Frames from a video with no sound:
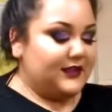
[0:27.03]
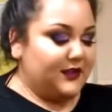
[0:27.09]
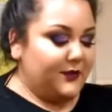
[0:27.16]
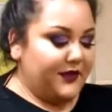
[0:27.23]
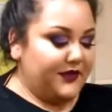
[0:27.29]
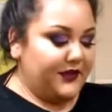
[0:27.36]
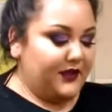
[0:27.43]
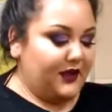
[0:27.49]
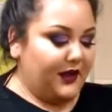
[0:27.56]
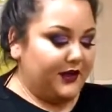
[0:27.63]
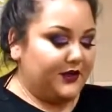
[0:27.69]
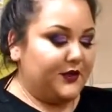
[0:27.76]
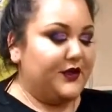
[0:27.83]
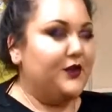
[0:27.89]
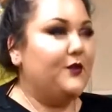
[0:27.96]
So with the
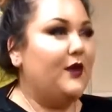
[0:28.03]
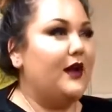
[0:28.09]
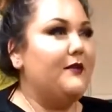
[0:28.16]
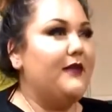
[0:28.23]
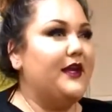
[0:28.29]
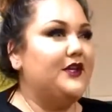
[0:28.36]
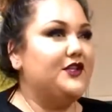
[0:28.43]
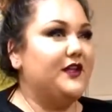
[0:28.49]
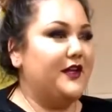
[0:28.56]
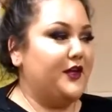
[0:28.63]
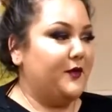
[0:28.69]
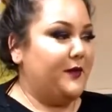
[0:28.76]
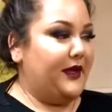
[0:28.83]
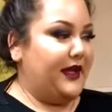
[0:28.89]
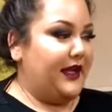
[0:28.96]
contour, you want to make sure that
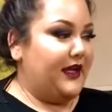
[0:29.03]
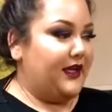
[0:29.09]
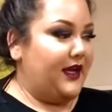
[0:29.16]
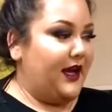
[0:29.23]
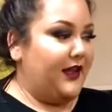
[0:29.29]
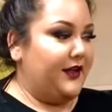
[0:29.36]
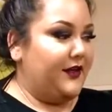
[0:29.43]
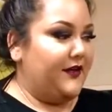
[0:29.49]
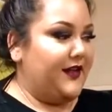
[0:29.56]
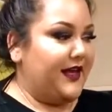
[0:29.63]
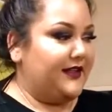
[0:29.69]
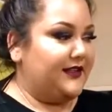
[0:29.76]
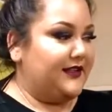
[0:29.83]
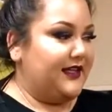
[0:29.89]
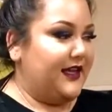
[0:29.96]
you're picking a color
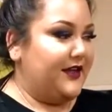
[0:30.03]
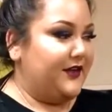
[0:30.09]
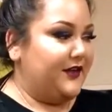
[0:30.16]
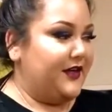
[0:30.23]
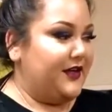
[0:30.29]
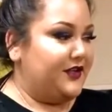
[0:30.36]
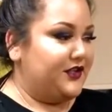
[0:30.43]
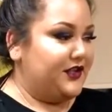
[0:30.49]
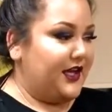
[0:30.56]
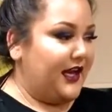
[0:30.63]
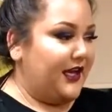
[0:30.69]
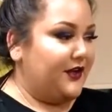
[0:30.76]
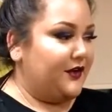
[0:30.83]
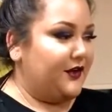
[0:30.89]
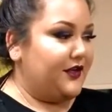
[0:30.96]
that's either a
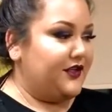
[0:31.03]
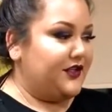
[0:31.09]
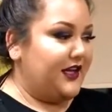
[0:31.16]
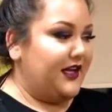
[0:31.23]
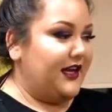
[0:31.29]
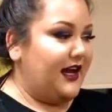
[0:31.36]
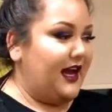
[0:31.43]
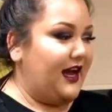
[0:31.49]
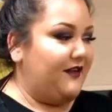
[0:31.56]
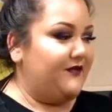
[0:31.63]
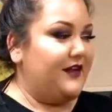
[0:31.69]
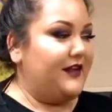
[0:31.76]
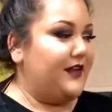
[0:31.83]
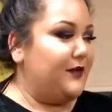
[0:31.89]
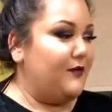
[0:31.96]
shade or a shade and a half,
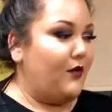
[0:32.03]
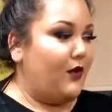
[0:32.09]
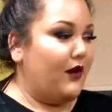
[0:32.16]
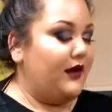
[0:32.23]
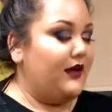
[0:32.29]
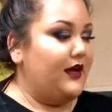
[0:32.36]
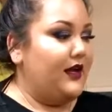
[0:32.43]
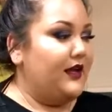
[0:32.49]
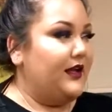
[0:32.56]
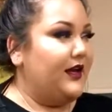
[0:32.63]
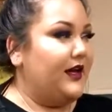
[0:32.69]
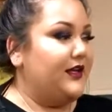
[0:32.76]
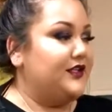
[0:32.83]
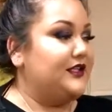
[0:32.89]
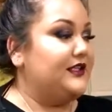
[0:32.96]
nothing more,
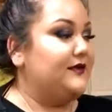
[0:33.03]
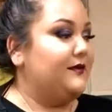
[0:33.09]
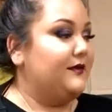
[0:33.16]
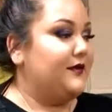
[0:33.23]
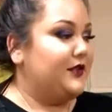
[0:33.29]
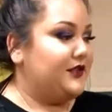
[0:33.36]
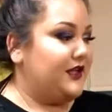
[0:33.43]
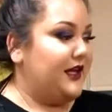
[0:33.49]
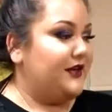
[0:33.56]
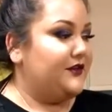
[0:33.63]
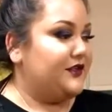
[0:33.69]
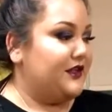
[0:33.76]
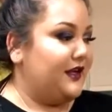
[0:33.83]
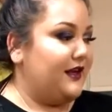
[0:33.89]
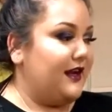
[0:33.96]
just a shade or
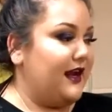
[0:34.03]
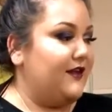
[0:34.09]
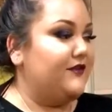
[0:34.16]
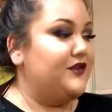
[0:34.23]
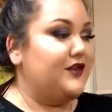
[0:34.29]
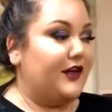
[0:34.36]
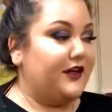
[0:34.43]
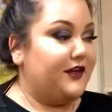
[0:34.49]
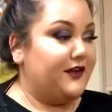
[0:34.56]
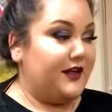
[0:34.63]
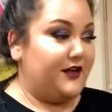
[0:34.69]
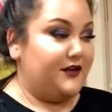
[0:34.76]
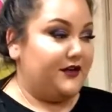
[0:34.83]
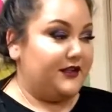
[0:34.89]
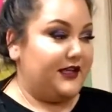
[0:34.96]
shade and a half darker than
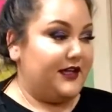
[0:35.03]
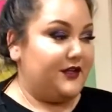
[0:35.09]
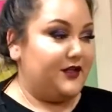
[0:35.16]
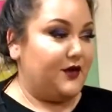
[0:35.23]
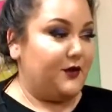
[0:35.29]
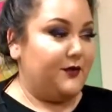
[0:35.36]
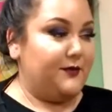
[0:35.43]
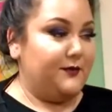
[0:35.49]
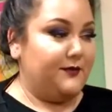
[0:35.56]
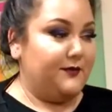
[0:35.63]
your skin tone.